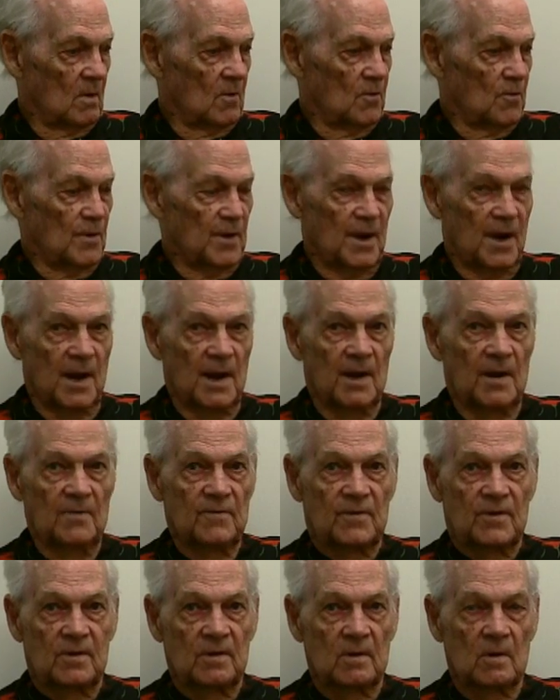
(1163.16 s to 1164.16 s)
3
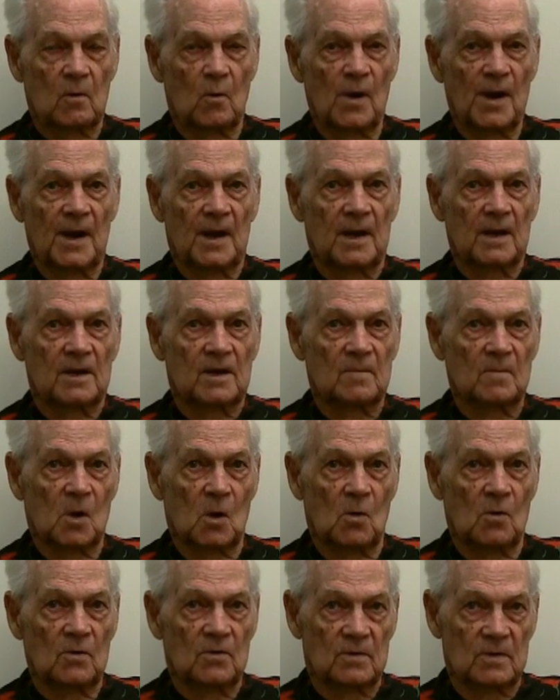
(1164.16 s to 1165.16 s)
days to a week at the
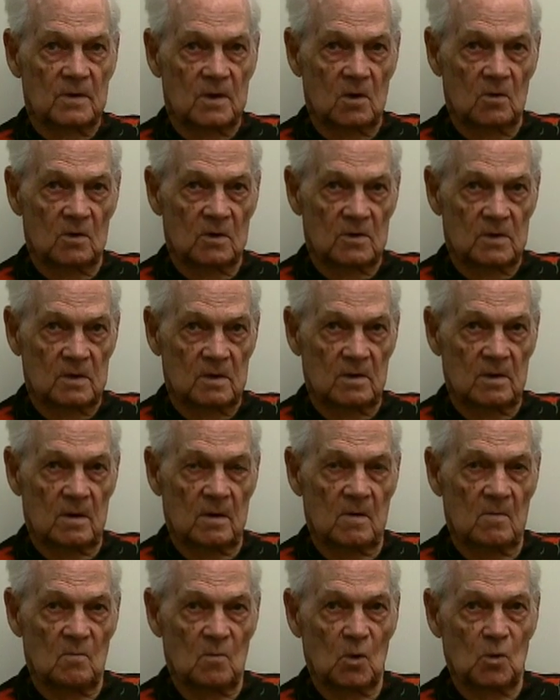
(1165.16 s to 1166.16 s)
most, of course.
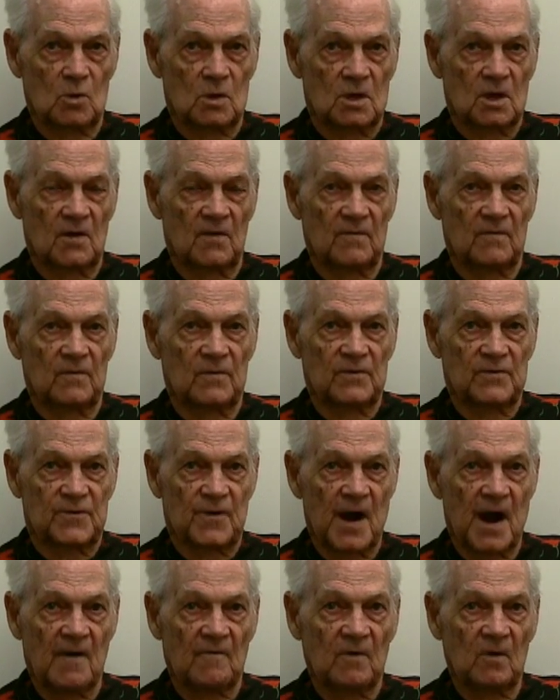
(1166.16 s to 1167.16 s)
Most of it was
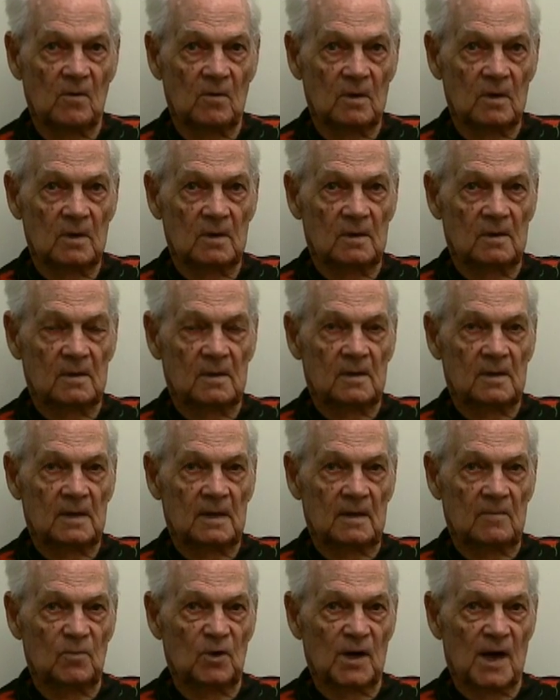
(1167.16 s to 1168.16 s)
travel,
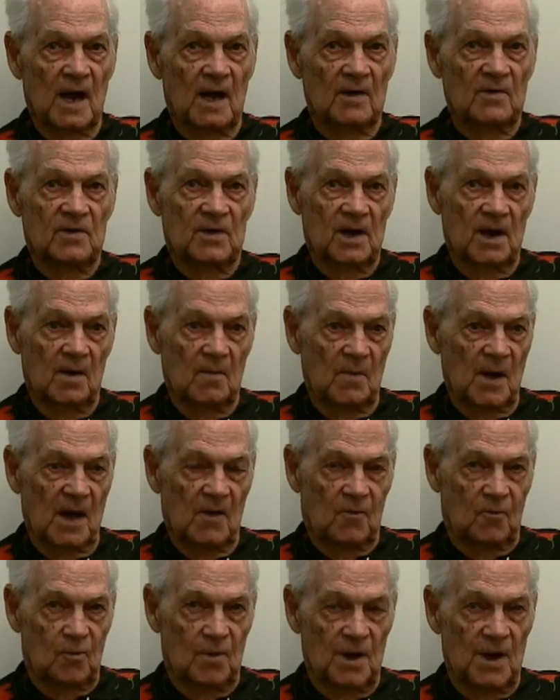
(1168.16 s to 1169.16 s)
but I'd stay
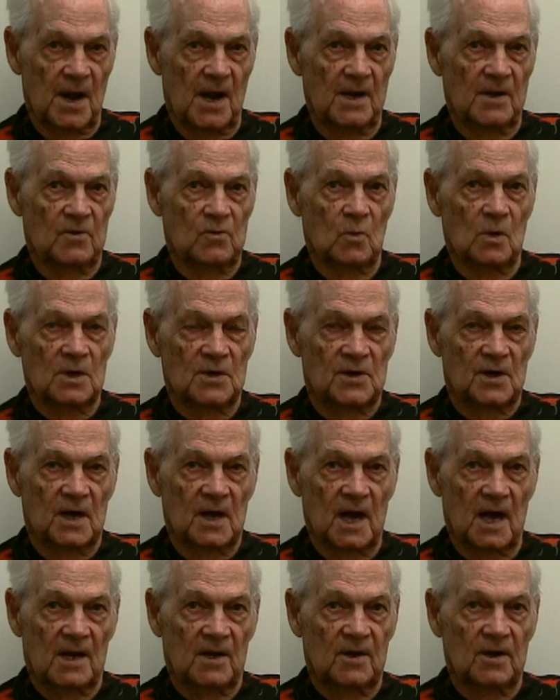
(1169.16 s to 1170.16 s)
about 3 days once I
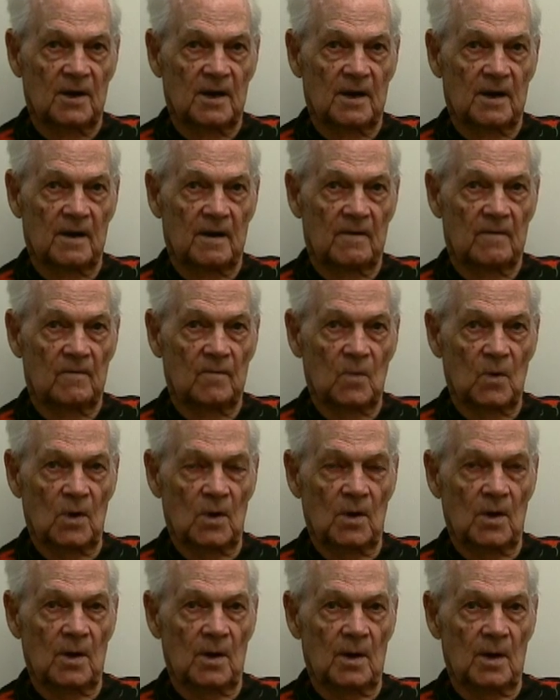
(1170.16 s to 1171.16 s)
got there,
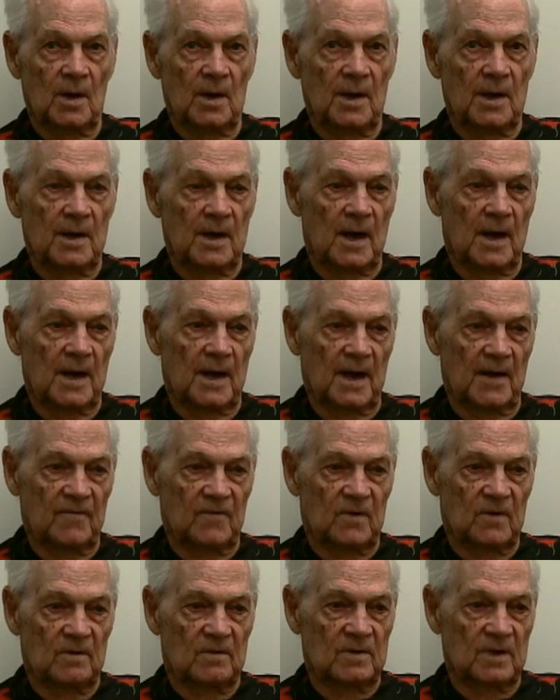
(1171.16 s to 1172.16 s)
and I'd
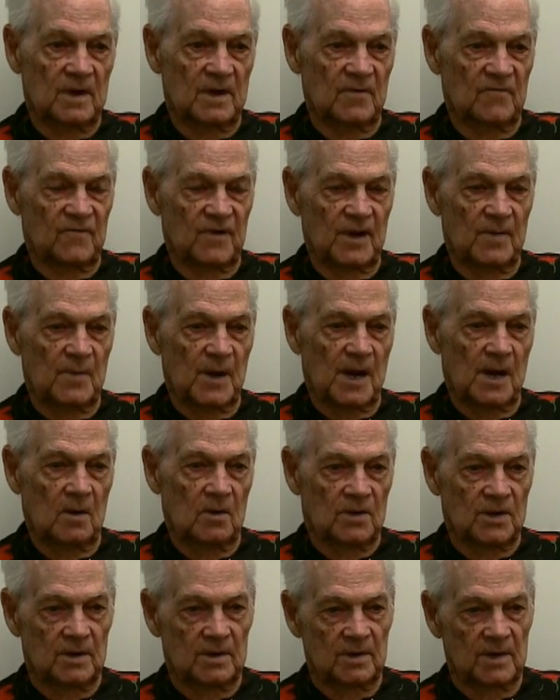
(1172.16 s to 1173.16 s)
have to send a
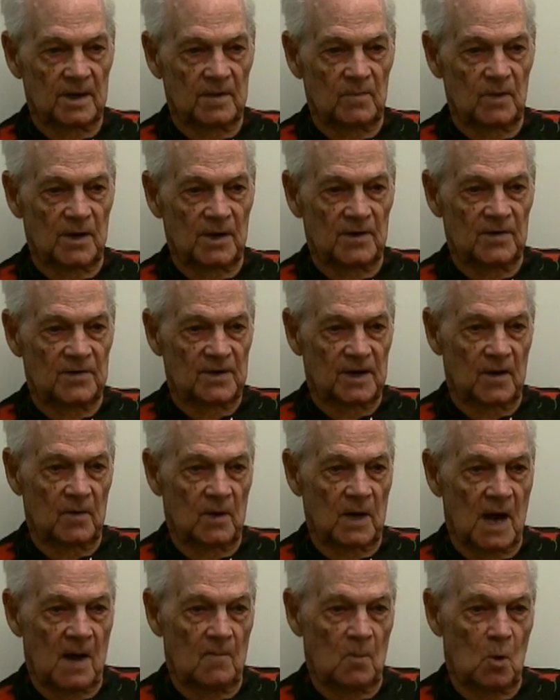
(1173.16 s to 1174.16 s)
V-mail to Emily and say,
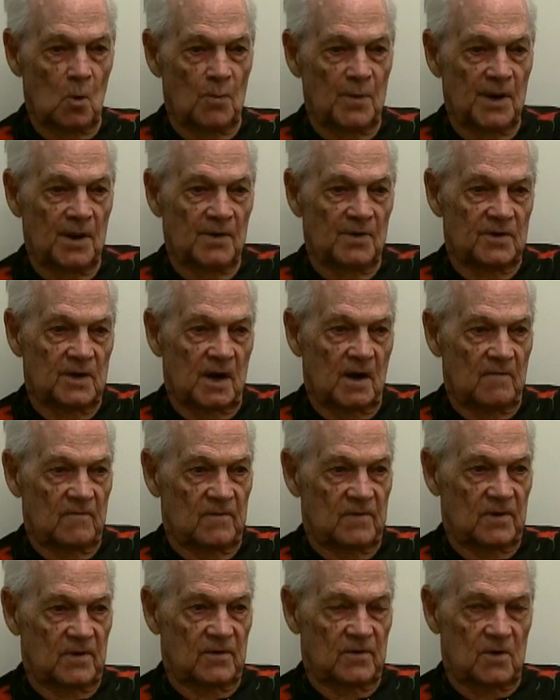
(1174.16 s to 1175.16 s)
well, I'm going to be in San
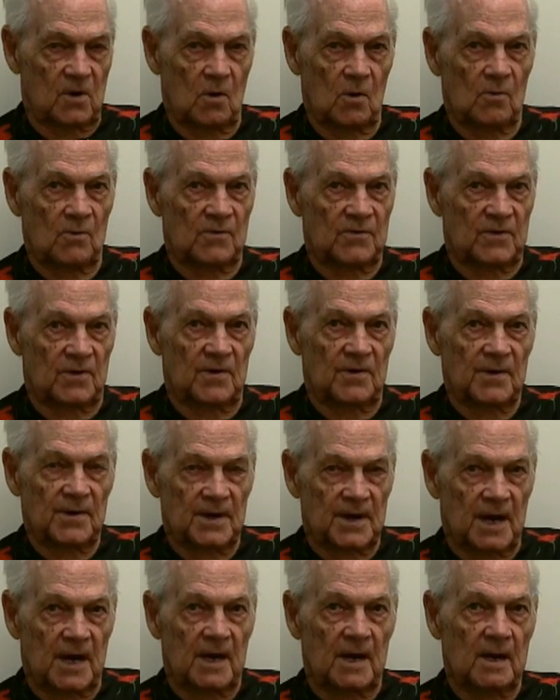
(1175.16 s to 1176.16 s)
Francisco on a certain
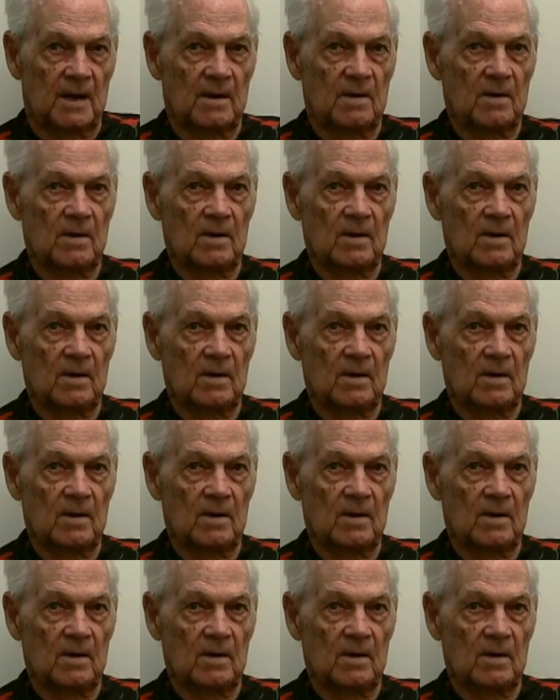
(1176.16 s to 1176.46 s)
date,